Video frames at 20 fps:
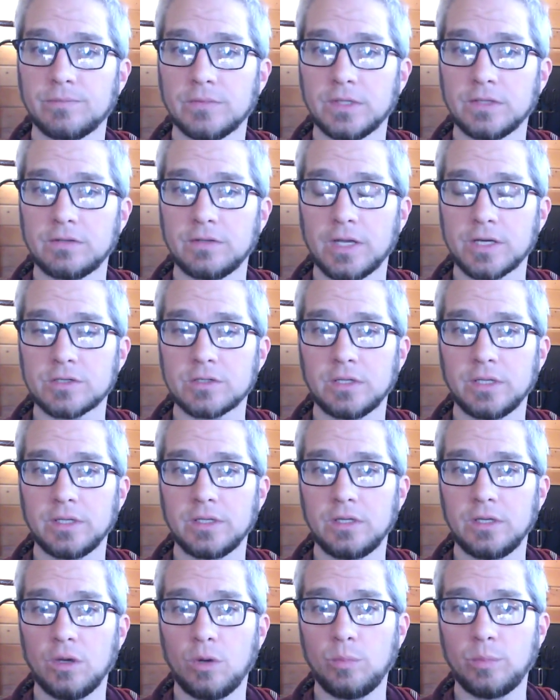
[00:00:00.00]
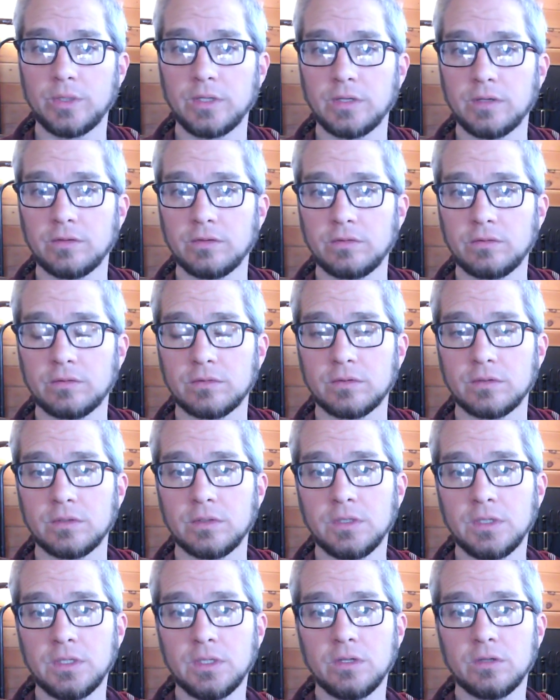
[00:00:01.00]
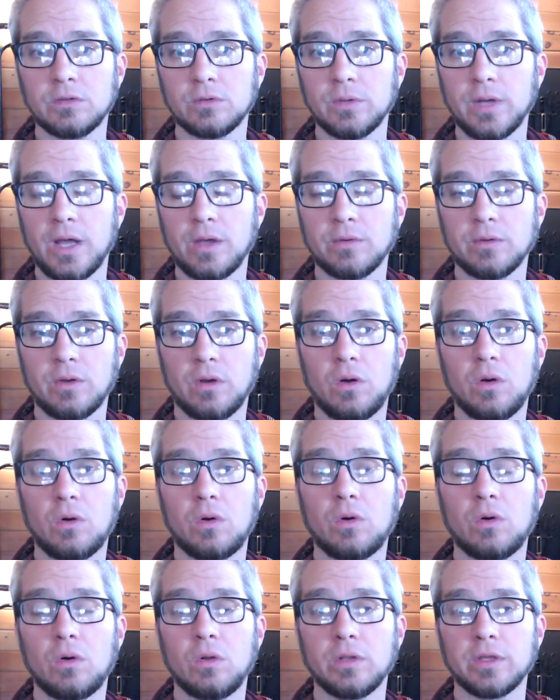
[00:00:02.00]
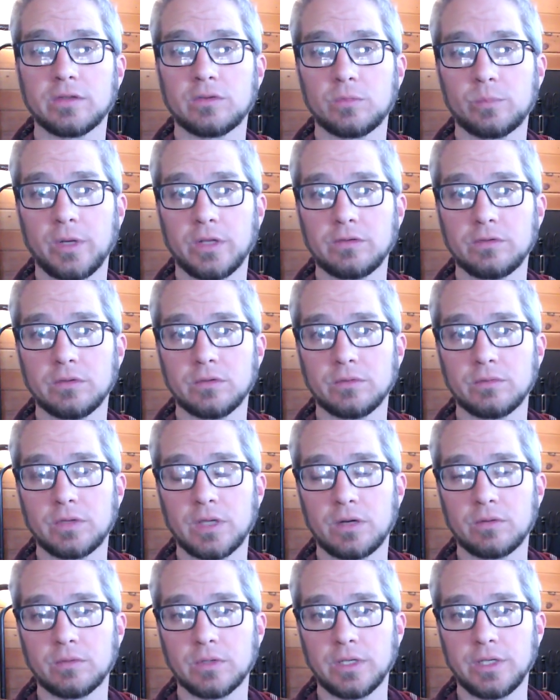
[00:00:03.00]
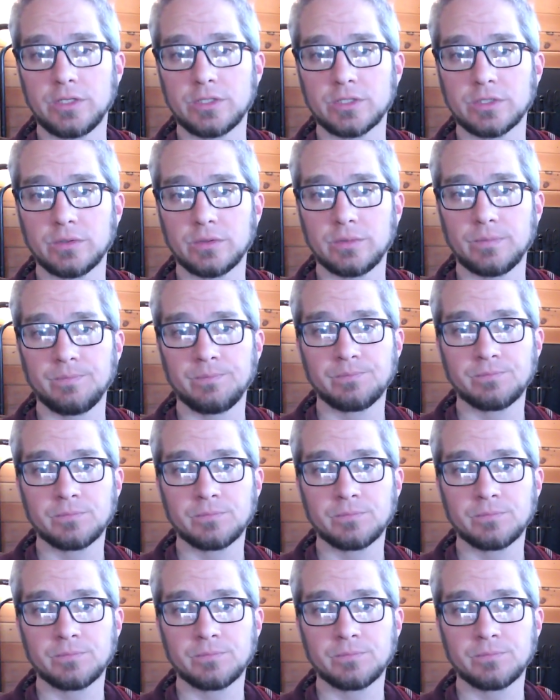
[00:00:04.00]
It's actually the openness throughout all expressive kind of relational